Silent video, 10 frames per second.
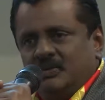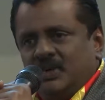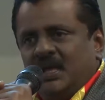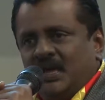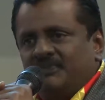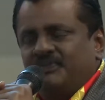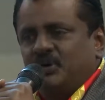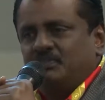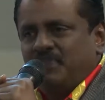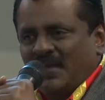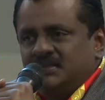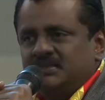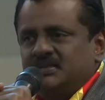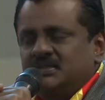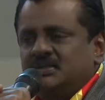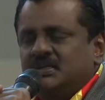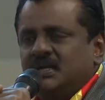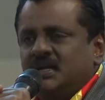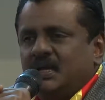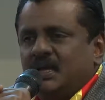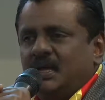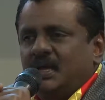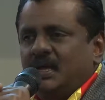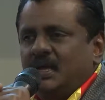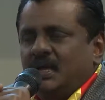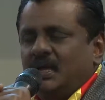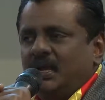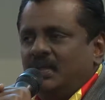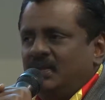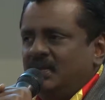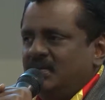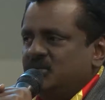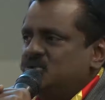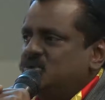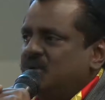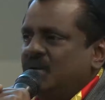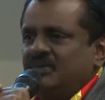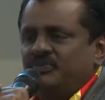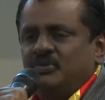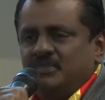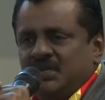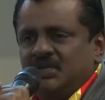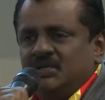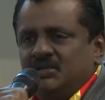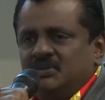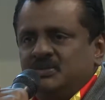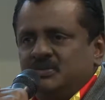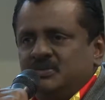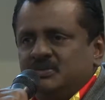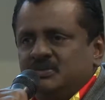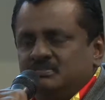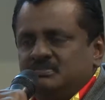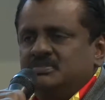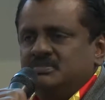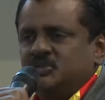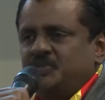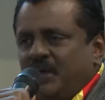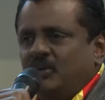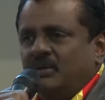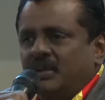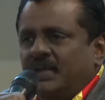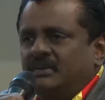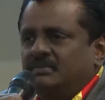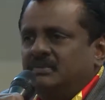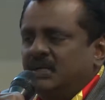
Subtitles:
we have got plans, and I think it is too early for me to speak on that,